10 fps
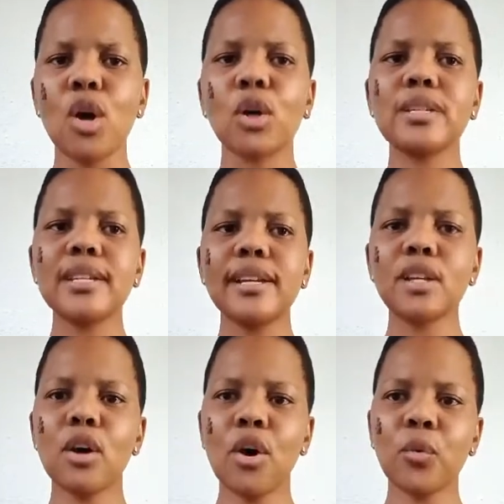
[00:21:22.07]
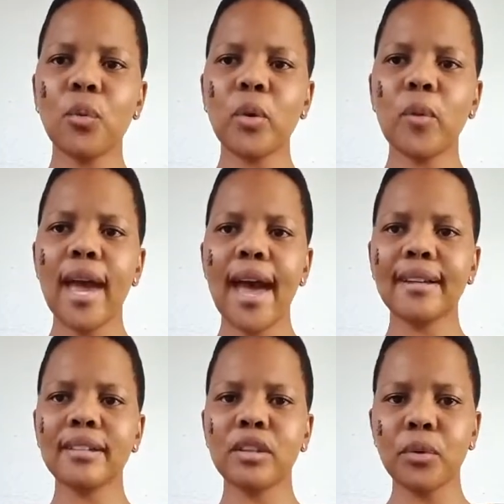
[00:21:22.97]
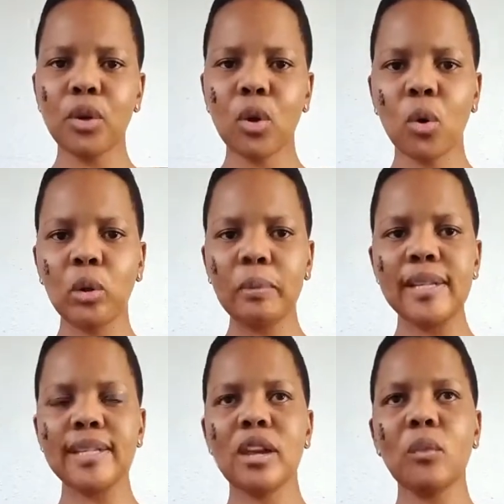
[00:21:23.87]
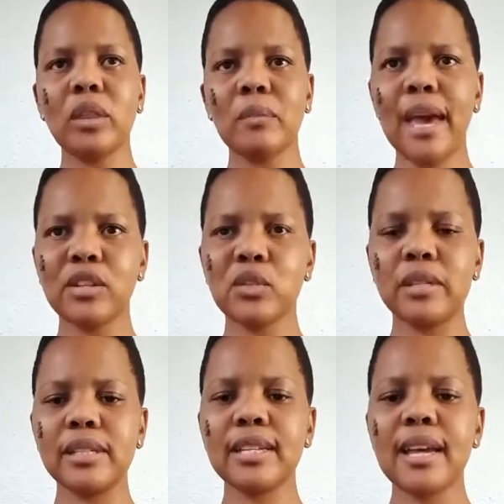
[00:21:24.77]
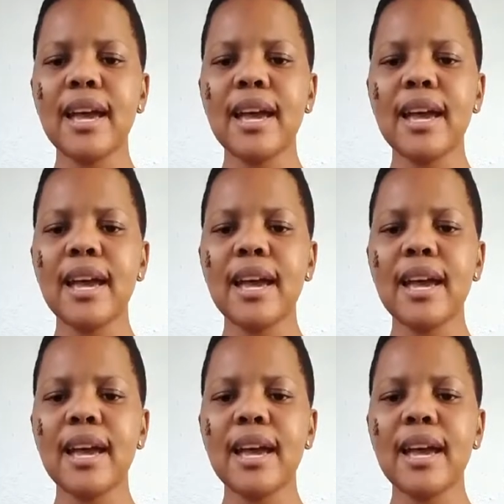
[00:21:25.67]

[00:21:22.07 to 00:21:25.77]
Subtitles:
Because later on, when we had the recall meeting with management,